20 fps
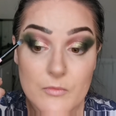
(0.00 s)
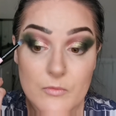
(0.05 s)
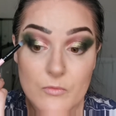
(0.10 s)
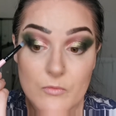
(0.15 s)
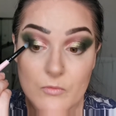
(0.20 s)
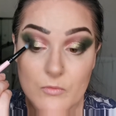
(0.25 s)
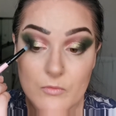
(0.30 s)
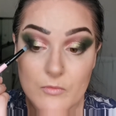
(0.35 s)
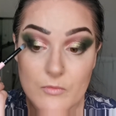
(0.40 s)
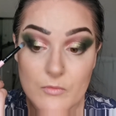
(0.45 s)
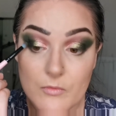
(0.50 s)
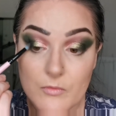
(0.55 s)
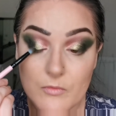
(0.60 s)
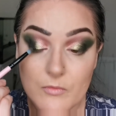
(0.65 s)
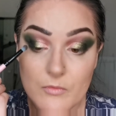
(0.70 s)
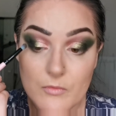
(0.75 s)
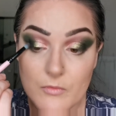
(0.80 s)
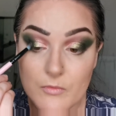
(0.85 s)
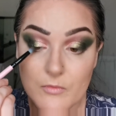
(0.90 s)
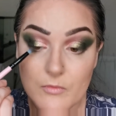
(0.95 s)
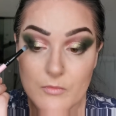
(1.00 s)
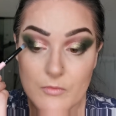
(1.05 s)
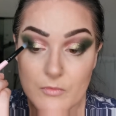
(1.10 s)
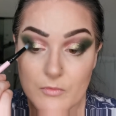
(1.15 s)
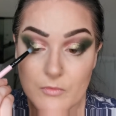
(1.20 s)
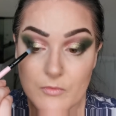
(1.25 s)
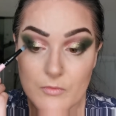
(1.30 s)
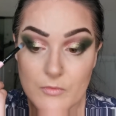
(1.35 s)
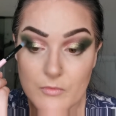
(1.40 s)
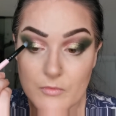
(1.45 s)

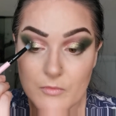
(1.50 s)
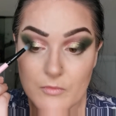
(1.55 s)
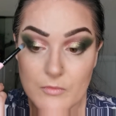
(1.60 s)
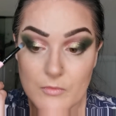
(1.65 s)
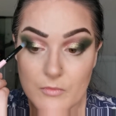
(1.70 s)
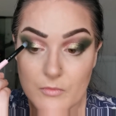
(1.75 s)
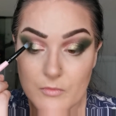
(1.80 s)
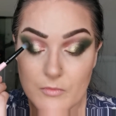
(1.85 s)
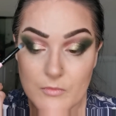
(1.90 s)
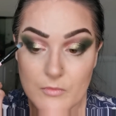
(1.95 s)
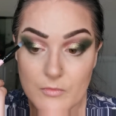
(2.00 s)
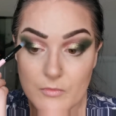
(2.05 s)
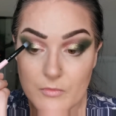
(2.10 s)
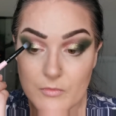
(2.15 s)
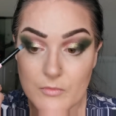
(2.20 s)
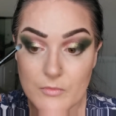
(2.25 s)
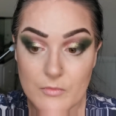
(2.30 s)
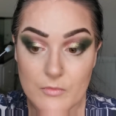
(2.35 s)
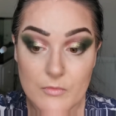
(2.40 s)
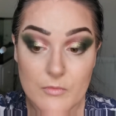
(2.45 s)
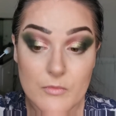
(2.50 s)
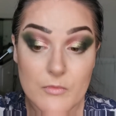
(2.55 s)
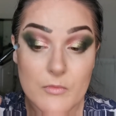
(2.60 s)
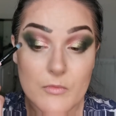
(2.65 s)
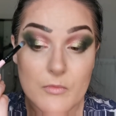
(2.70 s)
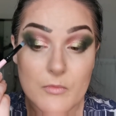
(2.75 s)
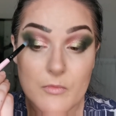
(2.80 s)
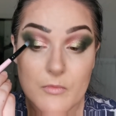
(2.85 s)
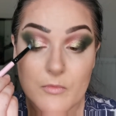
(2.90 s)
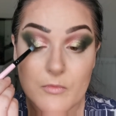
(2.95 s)

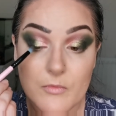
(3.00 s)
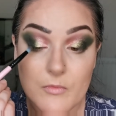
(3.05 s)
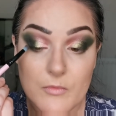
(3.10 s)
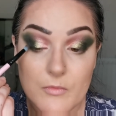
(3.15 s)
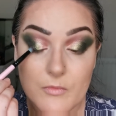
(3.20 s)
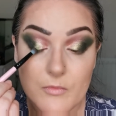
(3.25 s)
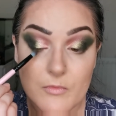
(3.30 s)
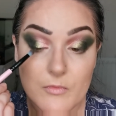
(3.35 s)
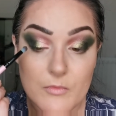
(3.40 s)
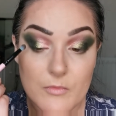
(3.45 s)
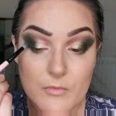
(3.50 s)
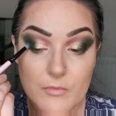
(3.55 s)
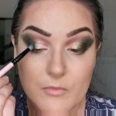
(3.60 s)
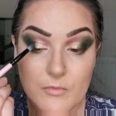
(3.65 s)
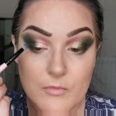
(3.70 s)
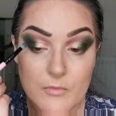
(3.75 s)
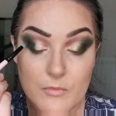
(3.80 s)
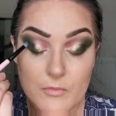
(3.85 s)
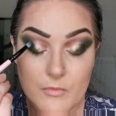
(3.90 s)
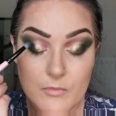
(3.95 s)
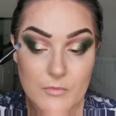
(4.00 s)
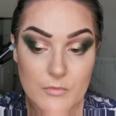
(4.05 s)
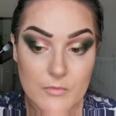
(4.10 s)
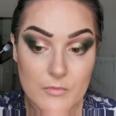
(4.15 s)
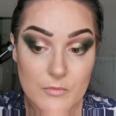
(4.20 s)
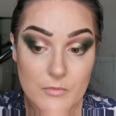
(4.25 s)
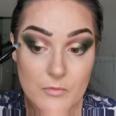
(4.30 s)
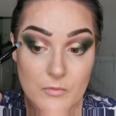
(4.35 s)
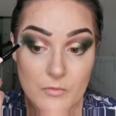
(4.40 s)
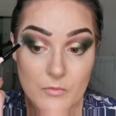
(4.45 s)

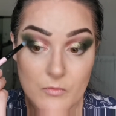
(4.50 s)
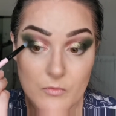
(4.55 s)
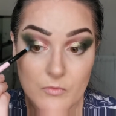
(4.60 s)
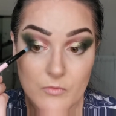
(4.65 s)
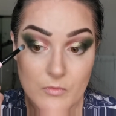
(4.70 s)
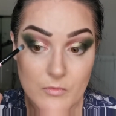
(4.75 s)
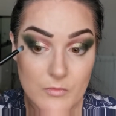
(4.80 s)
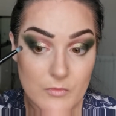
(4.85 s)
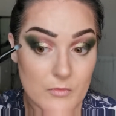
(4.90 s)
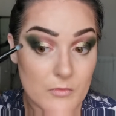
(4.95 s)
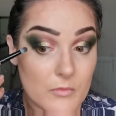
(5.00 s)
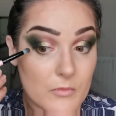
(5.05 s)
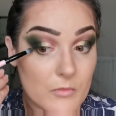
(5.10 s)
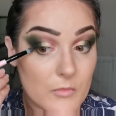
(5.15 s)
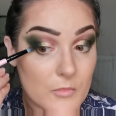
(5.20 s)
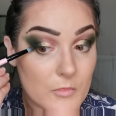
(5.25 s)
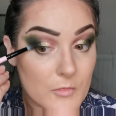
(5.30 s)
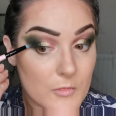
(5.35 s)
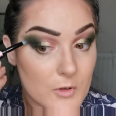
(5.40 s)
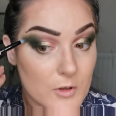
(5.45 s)
(no one is talking)